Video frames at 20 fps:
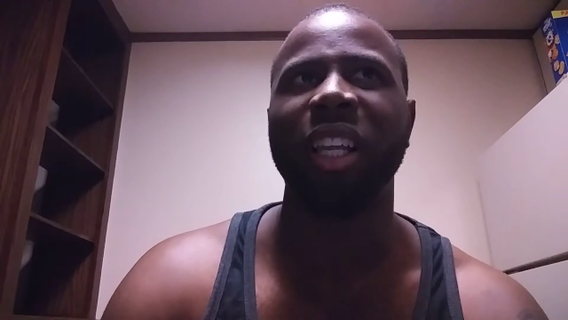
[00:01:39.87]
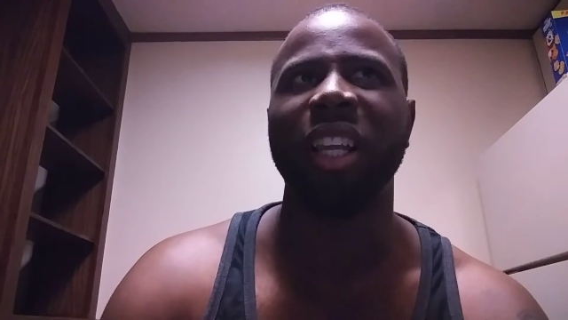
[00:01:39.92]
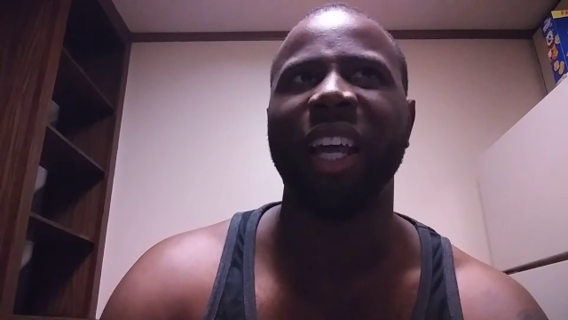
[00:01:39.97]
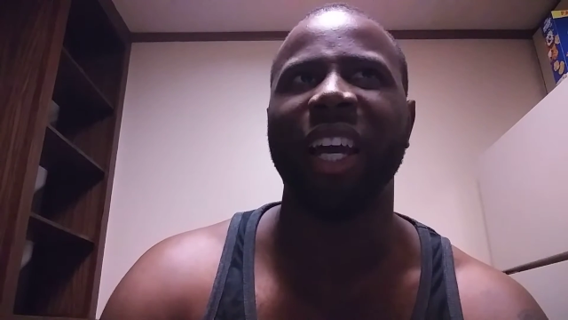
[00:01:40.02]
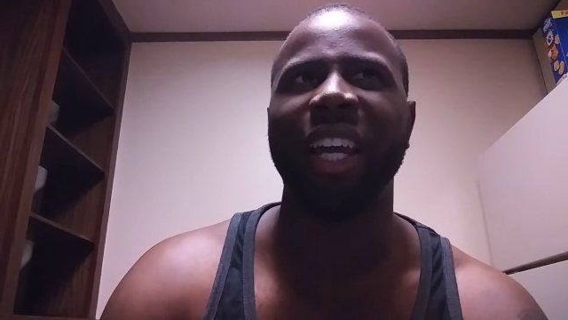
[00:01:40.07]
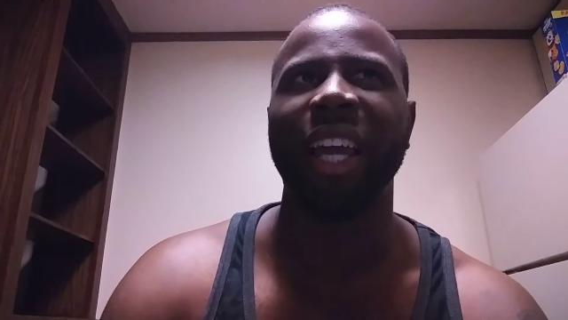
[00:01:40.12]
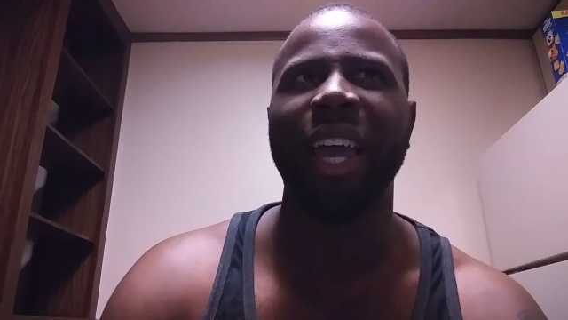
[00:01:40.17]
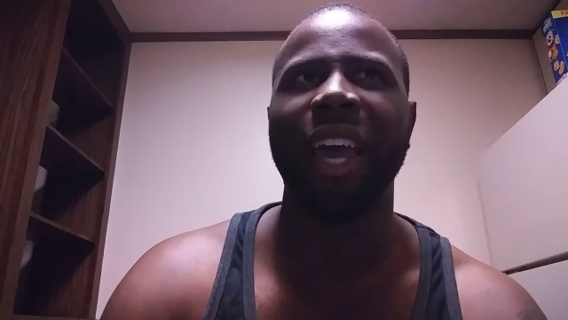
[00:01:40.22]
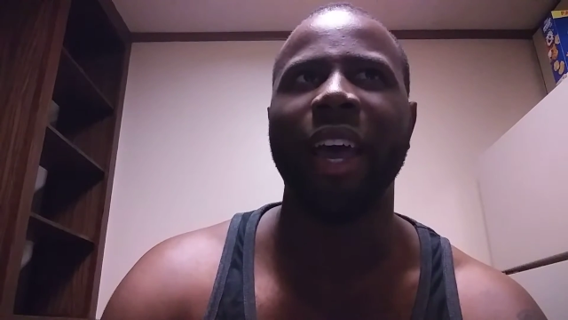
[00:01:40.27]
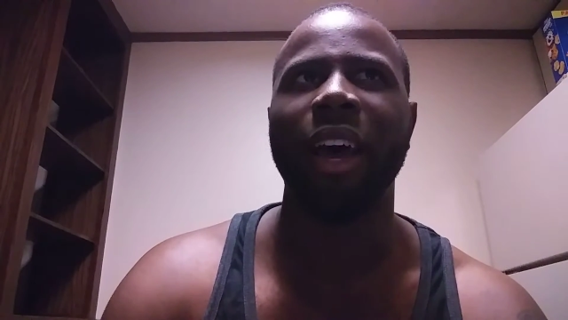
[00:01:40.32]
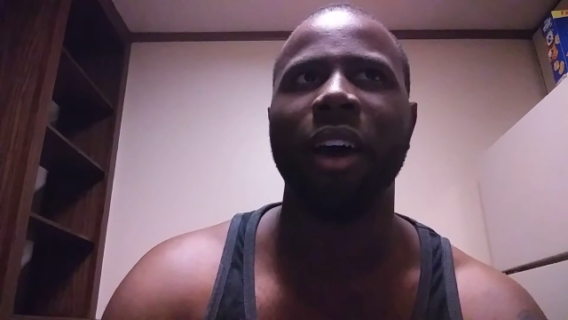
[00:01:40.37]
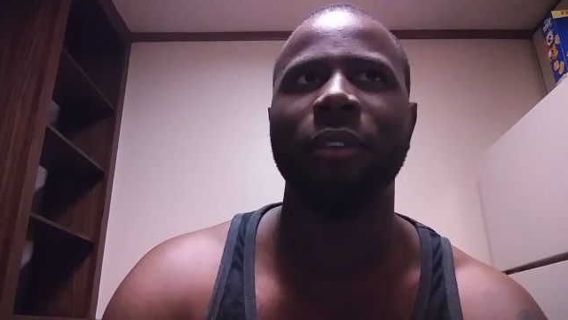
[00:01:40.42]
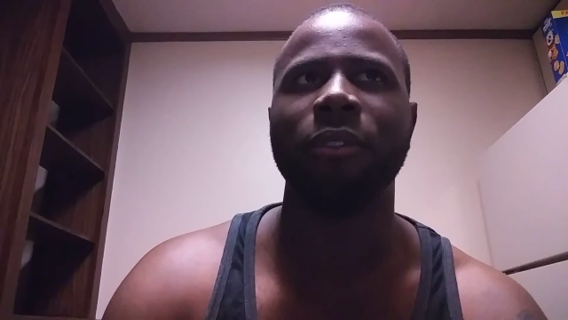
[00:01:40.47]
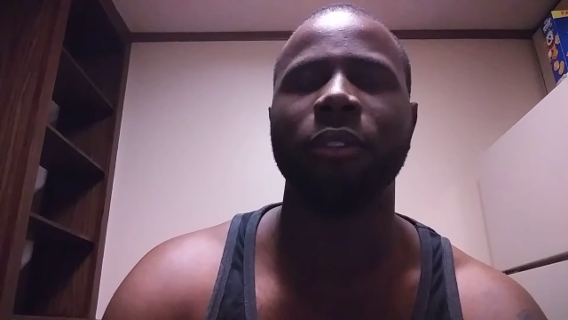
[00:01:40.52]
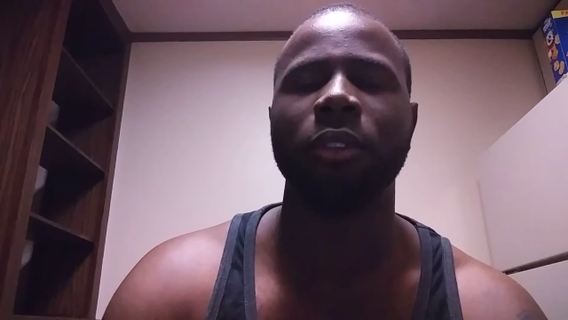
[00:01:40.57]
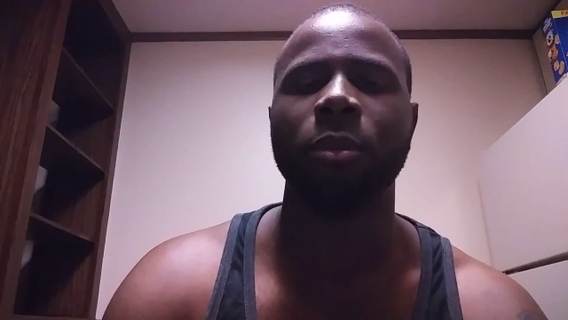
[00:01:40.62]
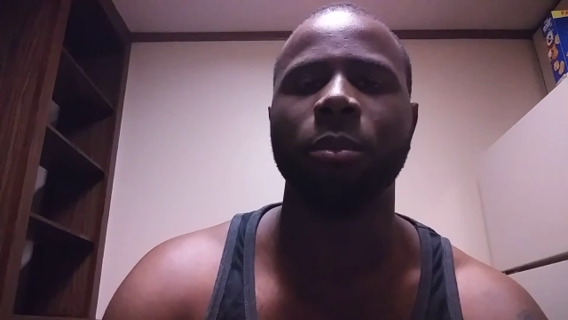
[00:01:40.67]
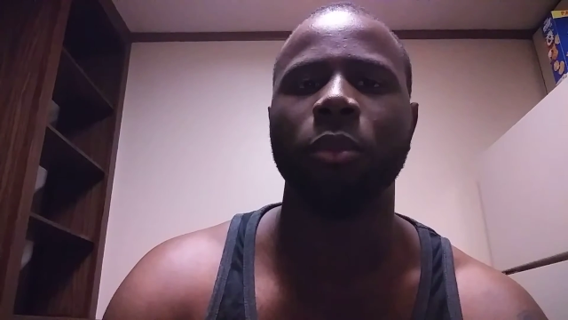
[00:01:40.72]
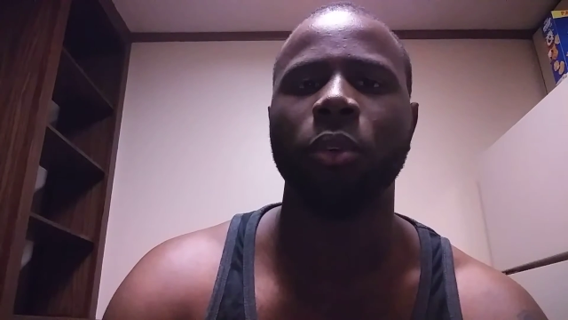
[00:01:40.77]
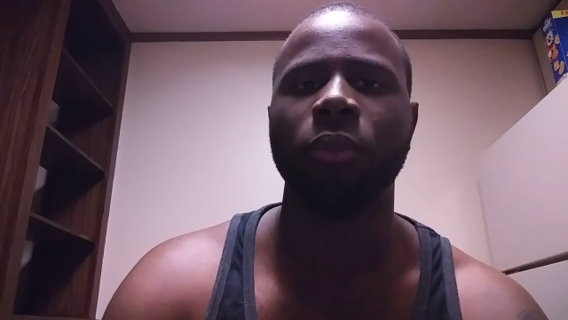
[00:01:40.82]
the like half
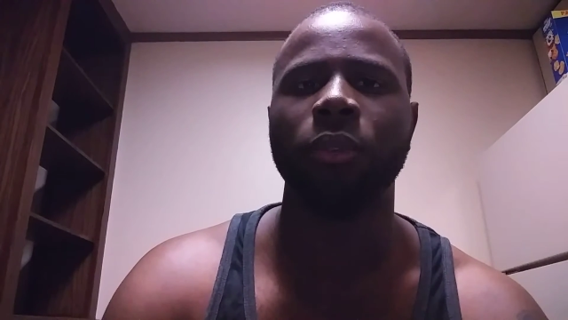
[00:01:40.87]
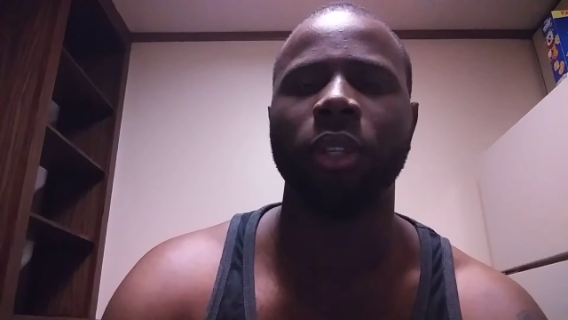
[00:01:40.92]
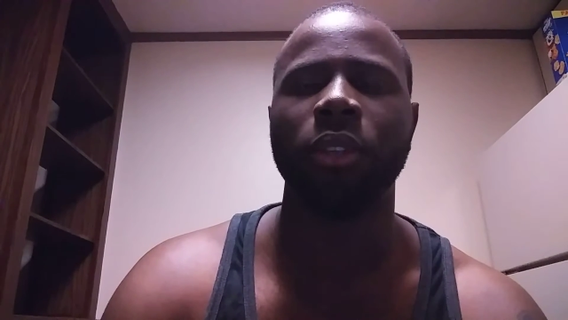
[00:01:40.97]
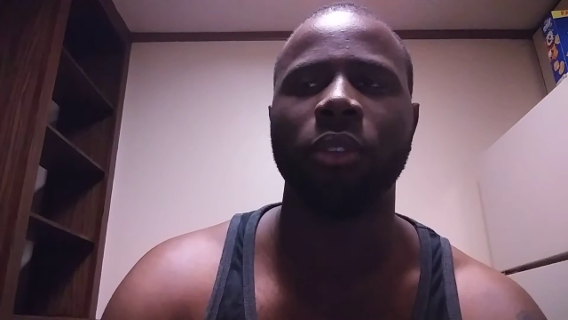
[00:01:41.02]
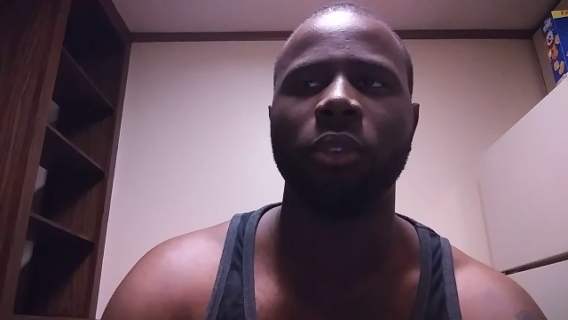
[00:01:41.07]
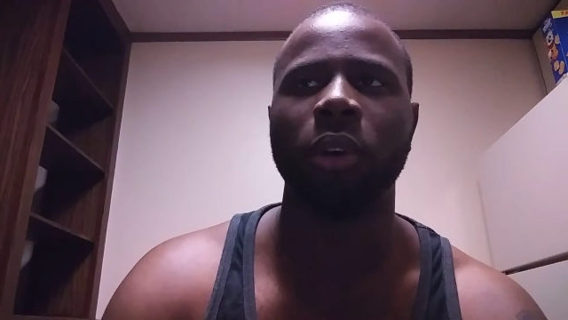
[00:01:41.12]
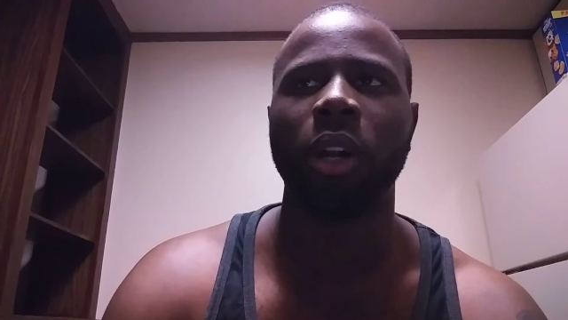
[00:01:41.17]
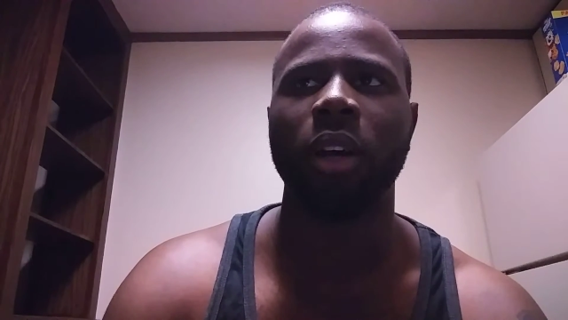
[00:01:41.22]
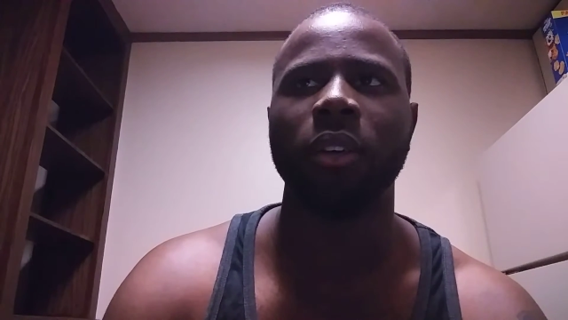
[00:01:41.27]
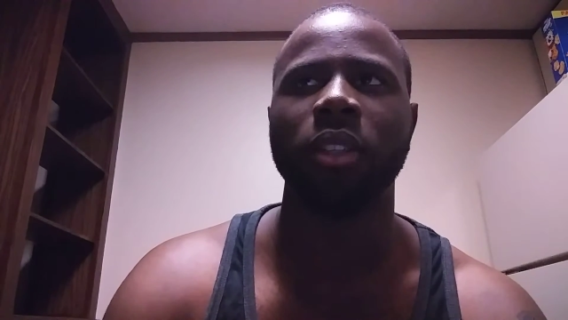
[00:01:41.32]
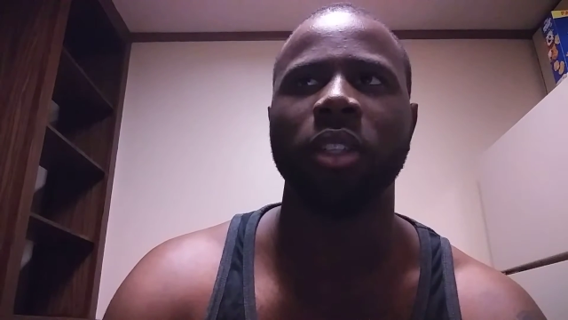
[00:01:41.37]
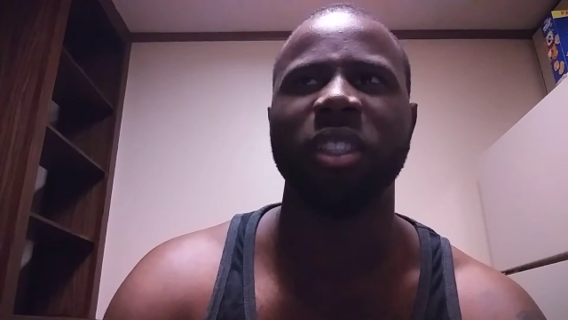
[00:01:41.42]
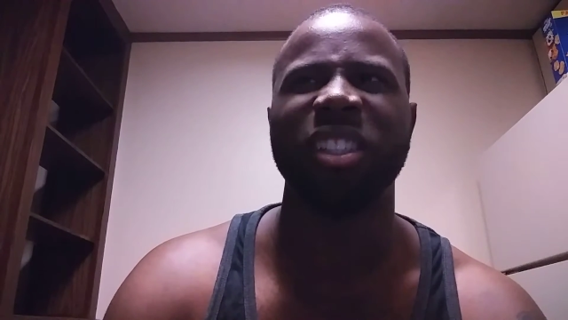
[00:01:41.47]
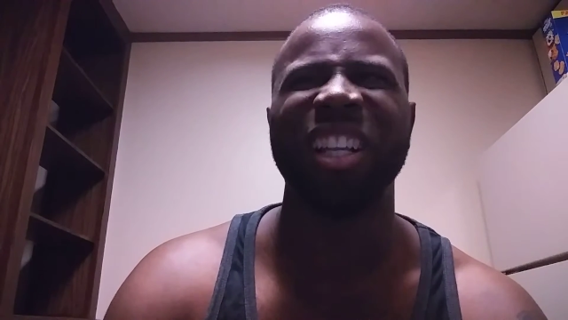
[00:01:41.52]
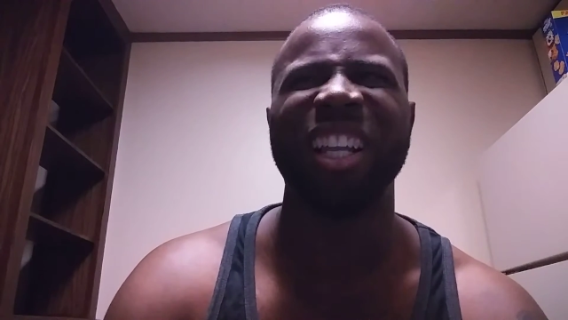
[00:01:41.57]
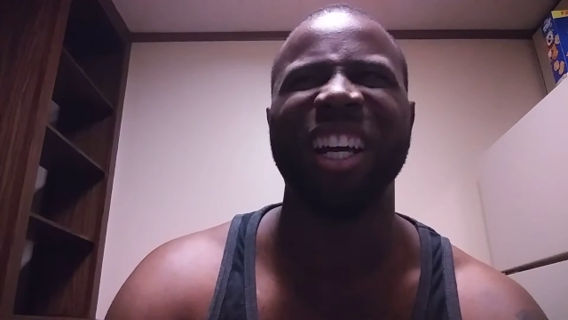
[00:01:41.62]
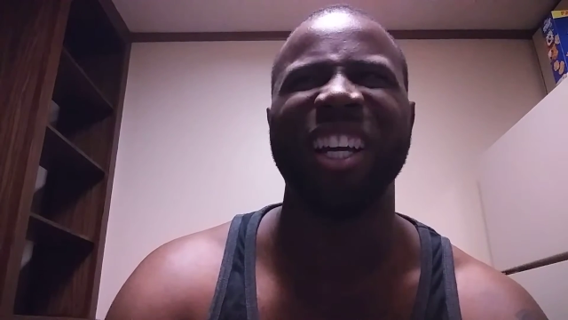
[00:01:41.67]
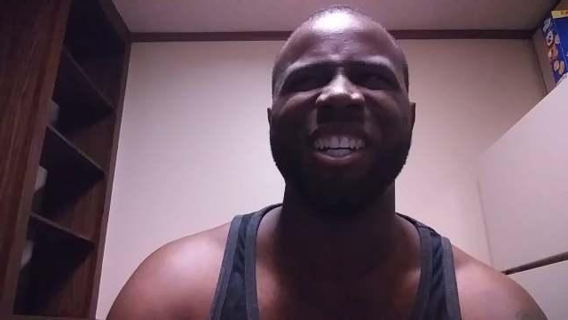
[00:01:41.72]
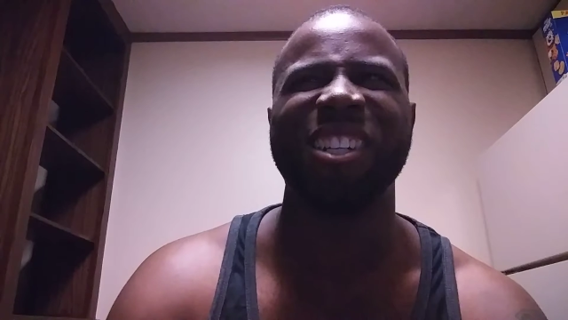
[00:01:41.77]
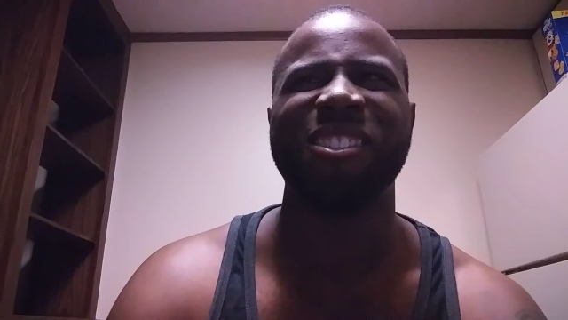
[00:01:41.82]
of the movie, throughout the
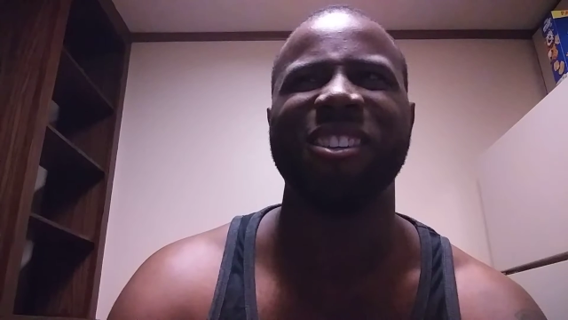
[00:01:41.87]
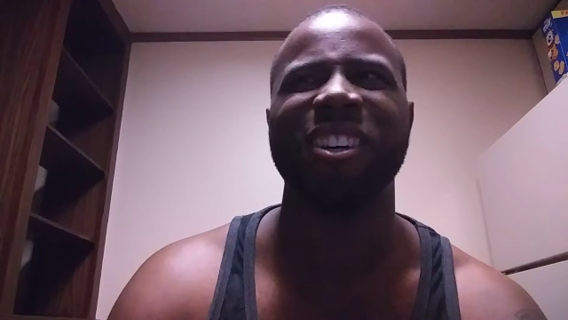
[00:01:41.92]
like